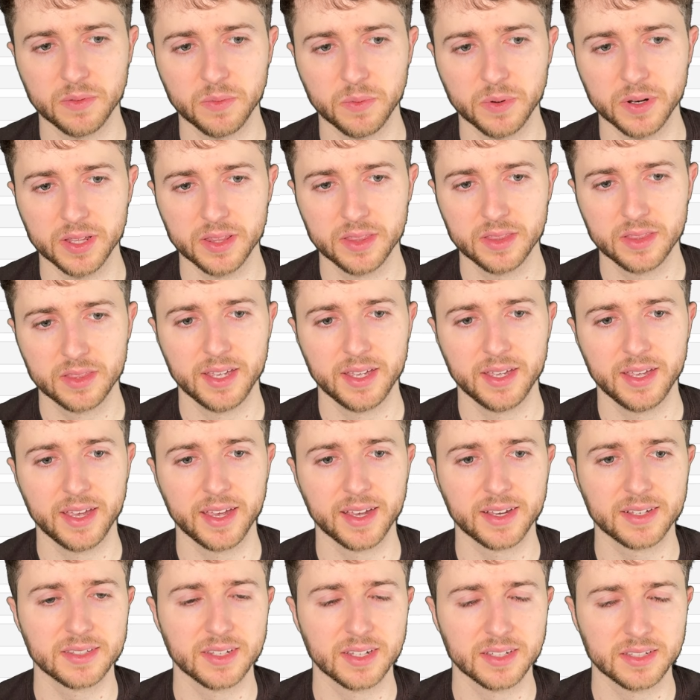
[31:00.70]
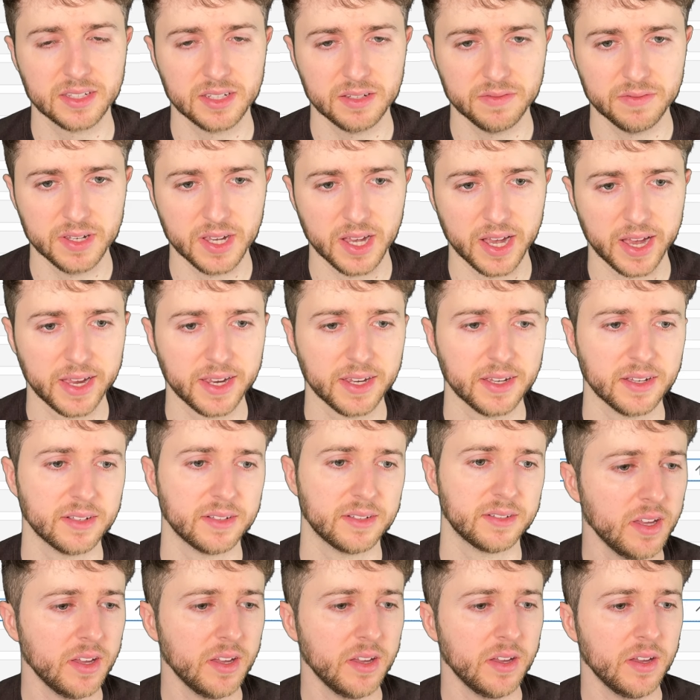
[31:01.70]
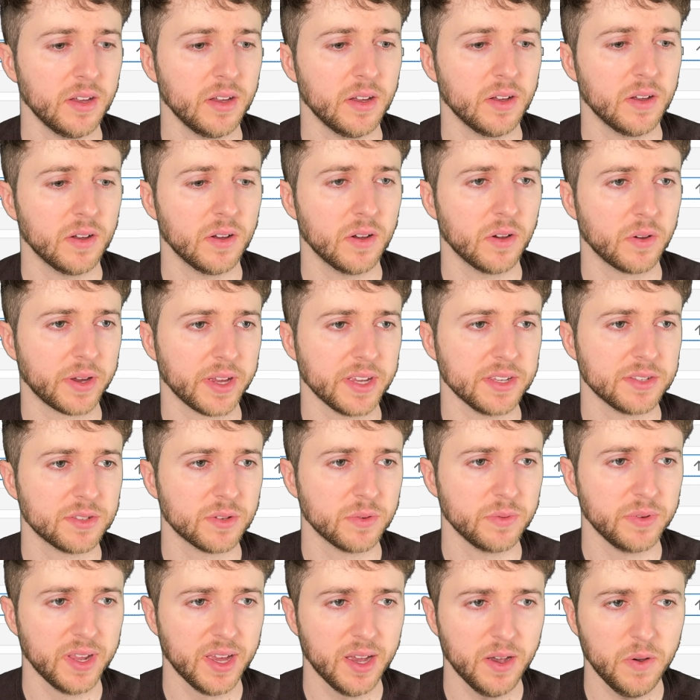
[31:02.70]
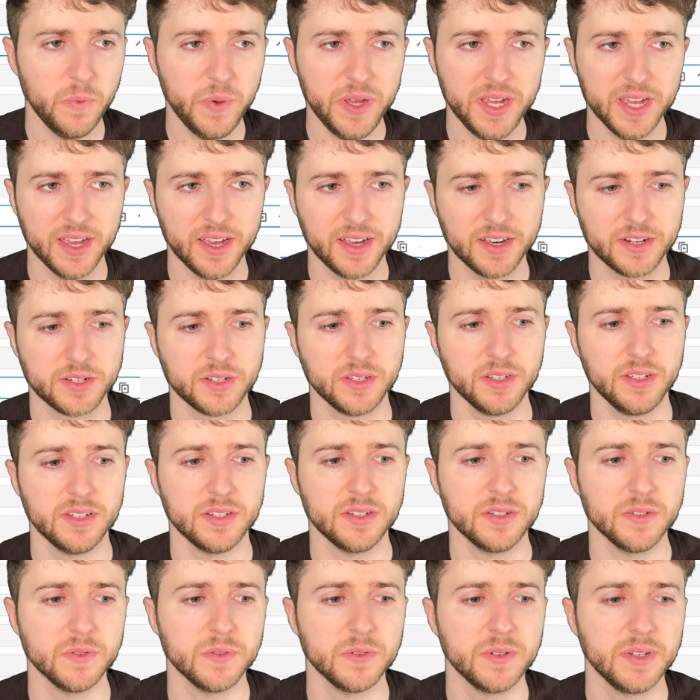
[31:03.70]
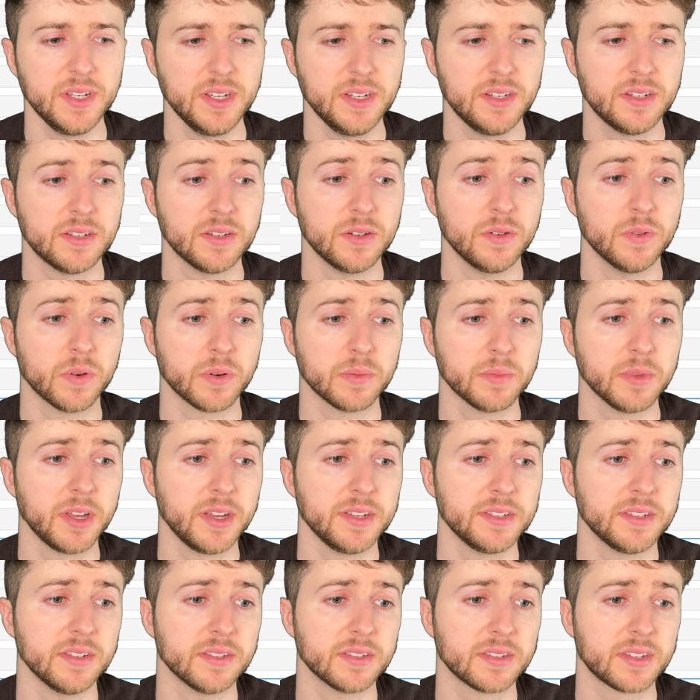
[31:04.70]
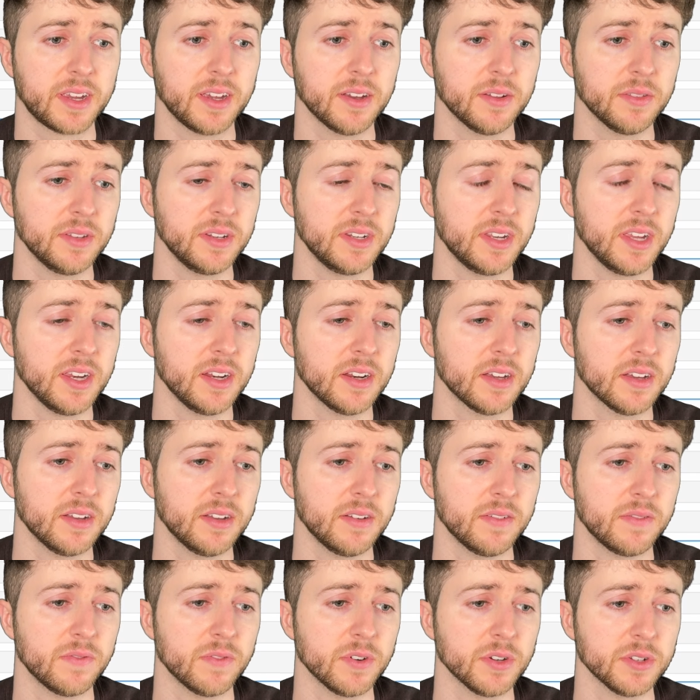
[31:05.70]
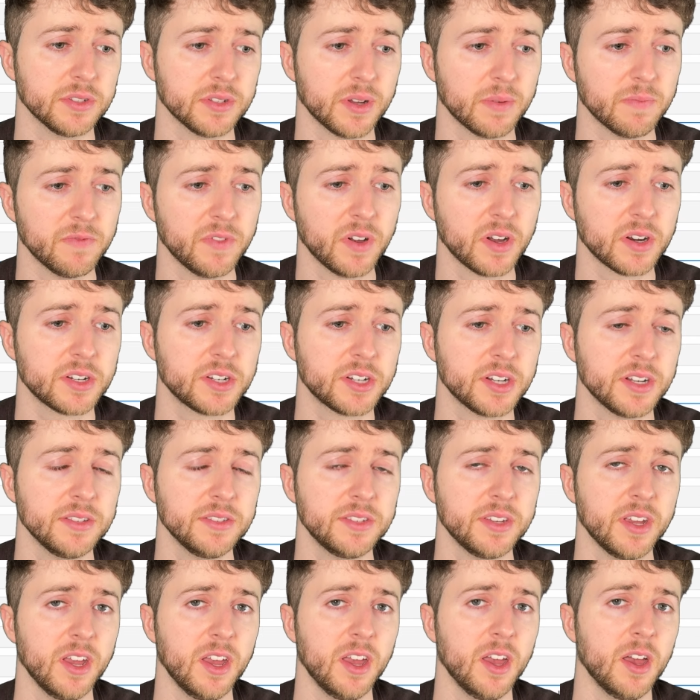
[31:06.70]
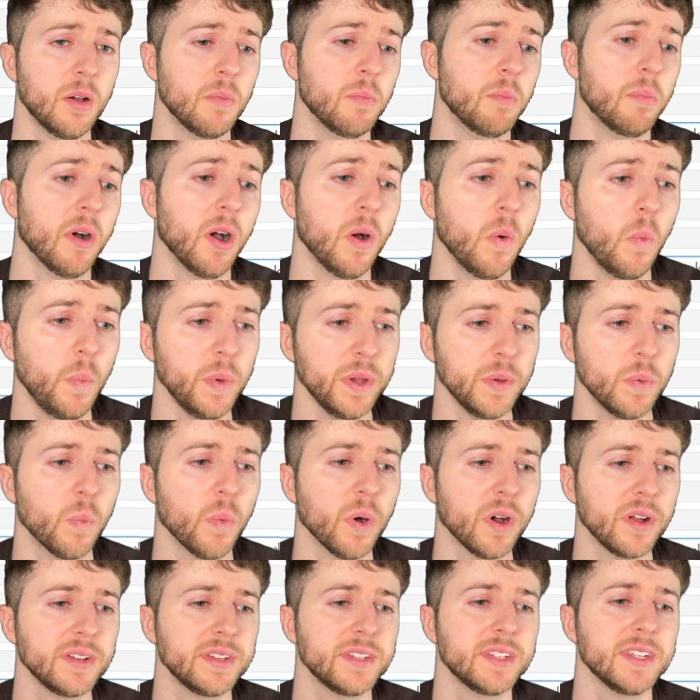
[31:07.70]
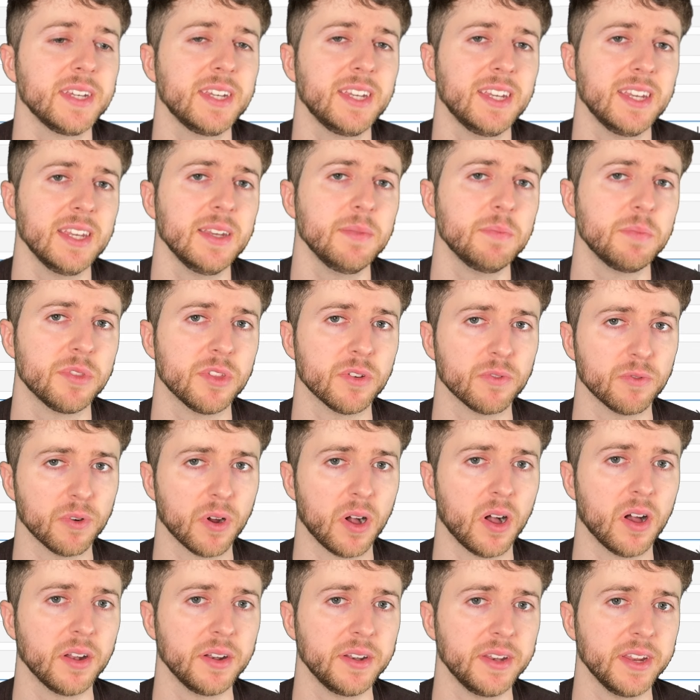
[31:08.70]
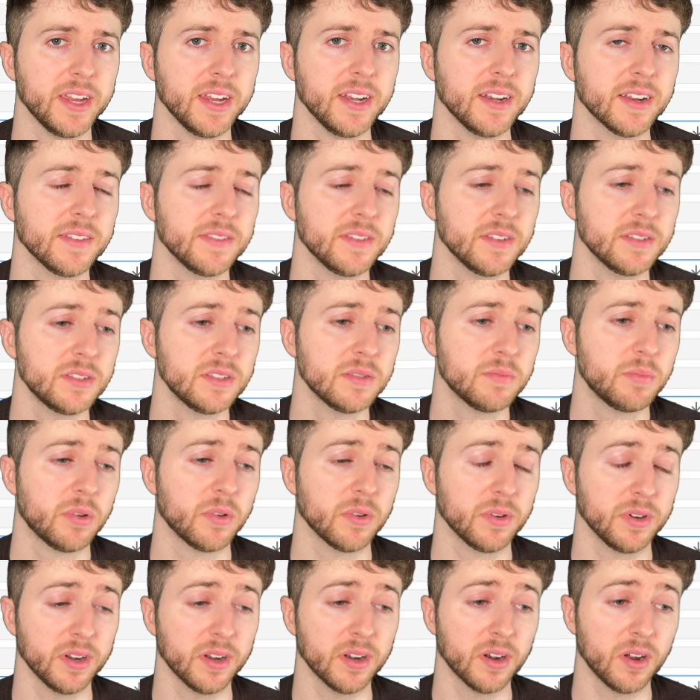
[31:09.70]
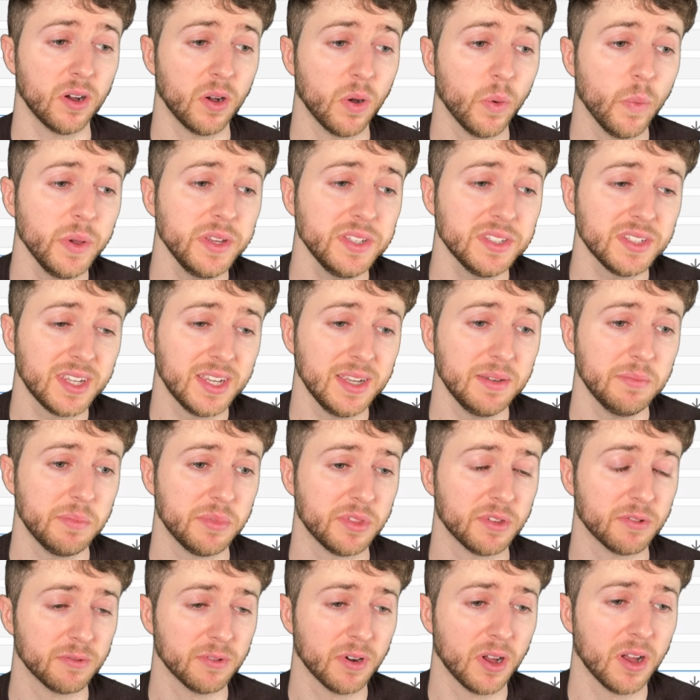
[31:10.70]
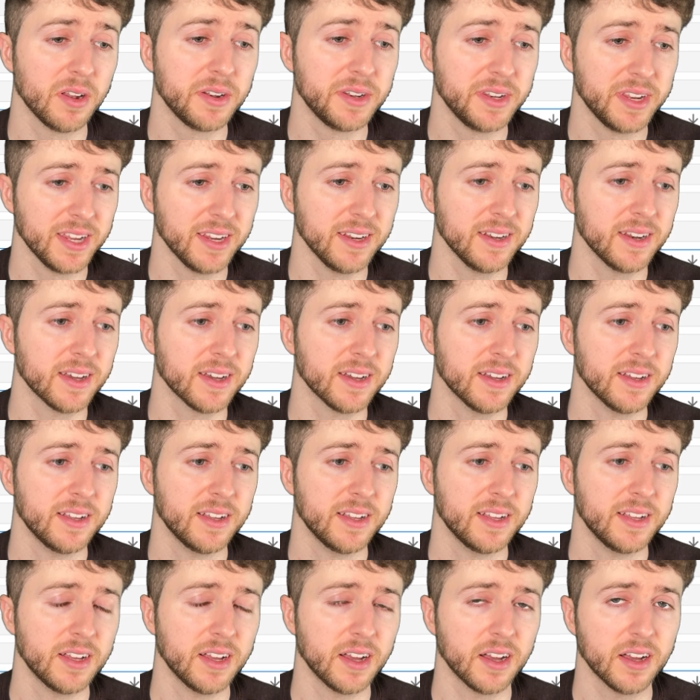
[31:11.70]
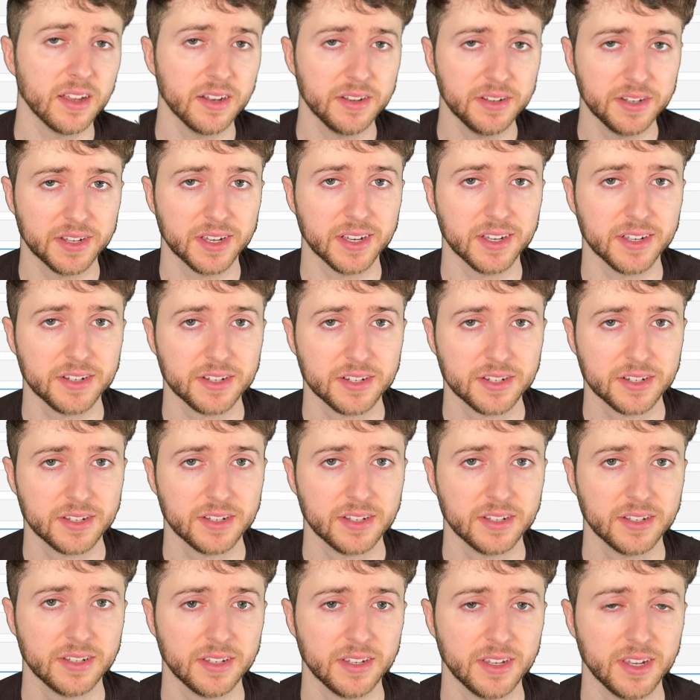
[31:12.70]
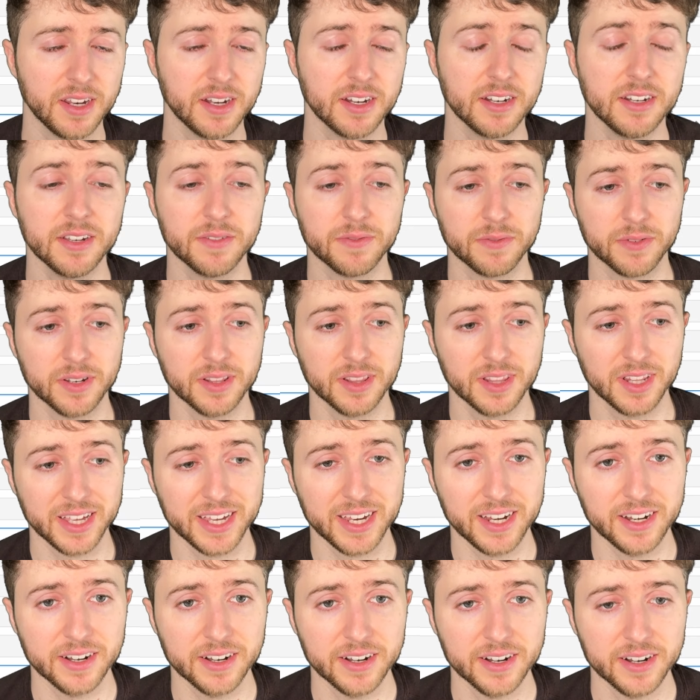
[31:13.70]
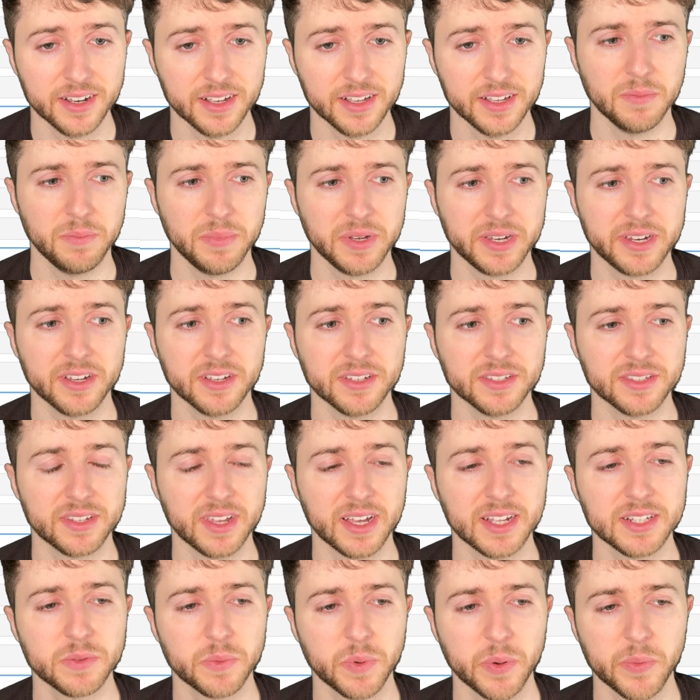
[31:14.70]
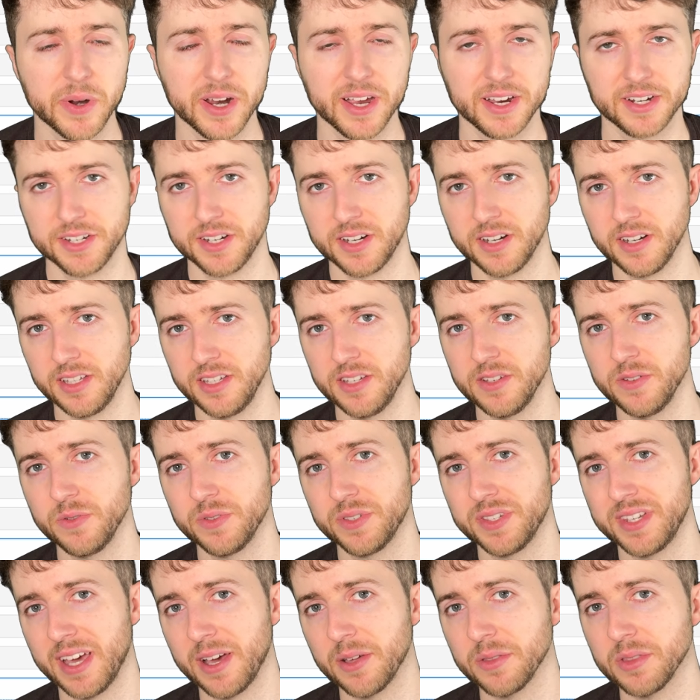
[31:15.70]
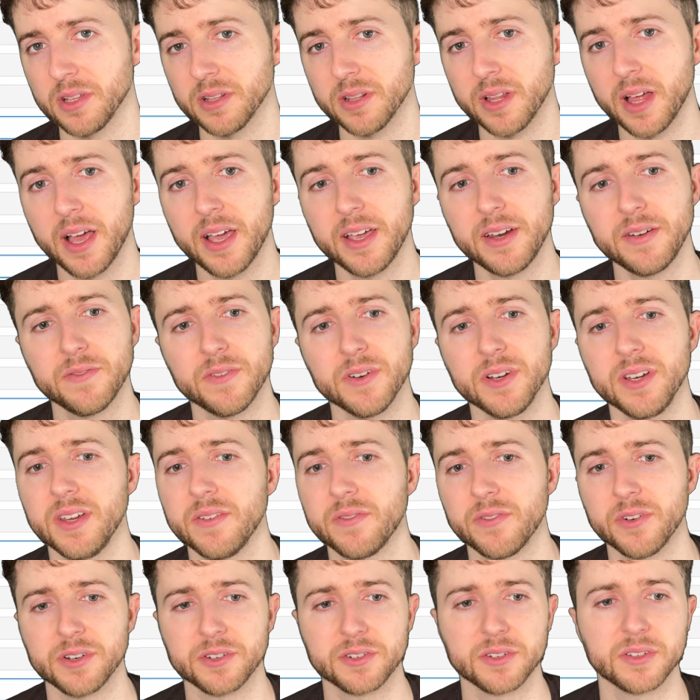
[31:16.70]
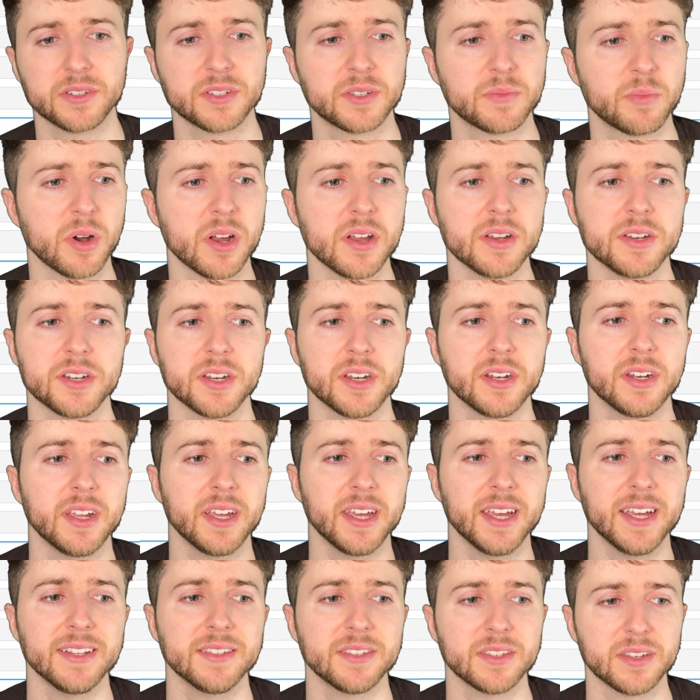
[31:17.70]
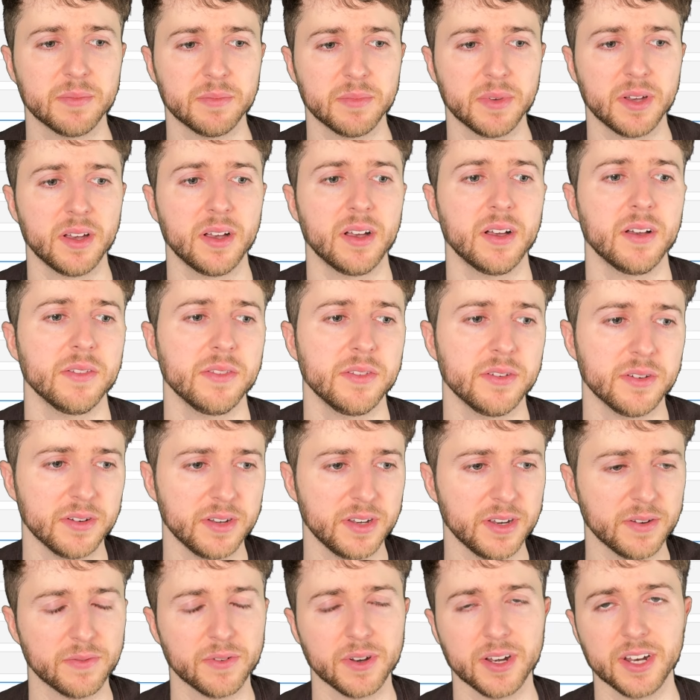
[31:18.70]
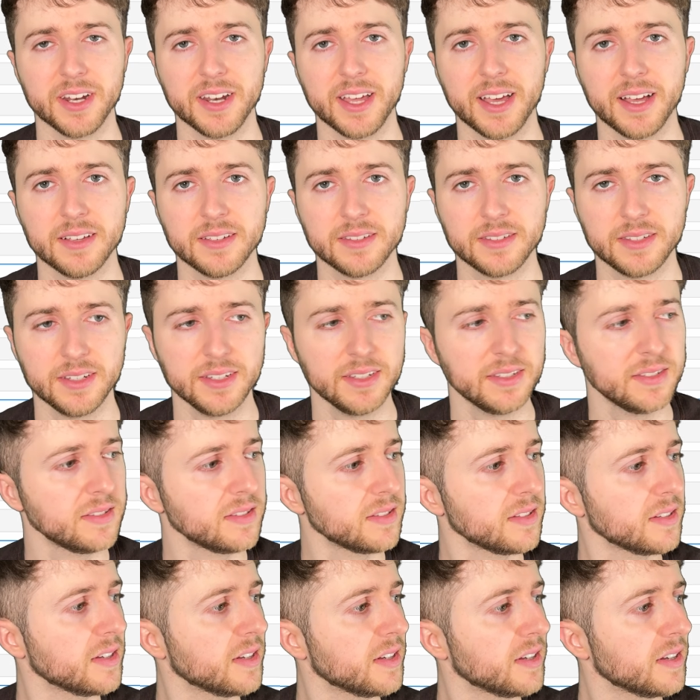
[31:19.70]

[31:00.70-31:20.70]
with scVI. Okay, so now we actually do need to normalize and scale the data for some functions, but we want to keep the raw data. This is important. Always keep the raw data untouched in a different layer, because that's what we're actually going to use down the line for differential expression and some other different analyses.